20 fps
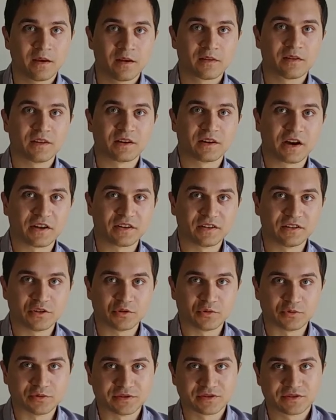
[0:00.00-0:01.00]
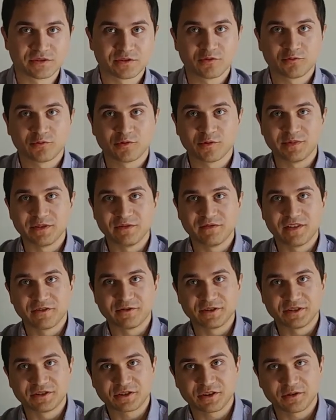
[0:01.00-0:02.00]
The cutting tools will be
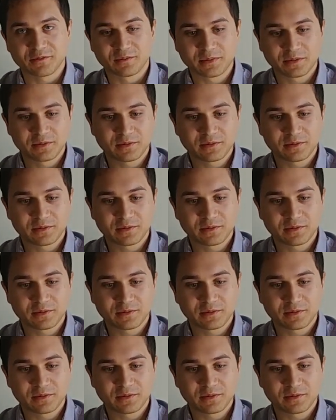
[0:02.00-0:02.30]
very sharp.